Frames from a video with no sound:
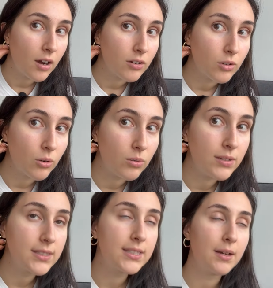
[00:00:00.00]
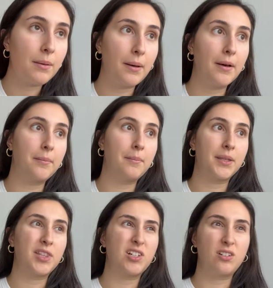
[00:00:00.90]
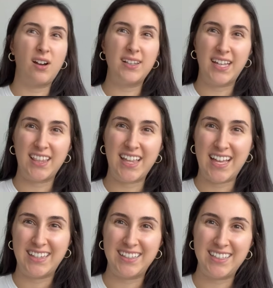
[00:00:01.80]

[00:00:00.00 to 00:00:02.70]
gold, but they're not like that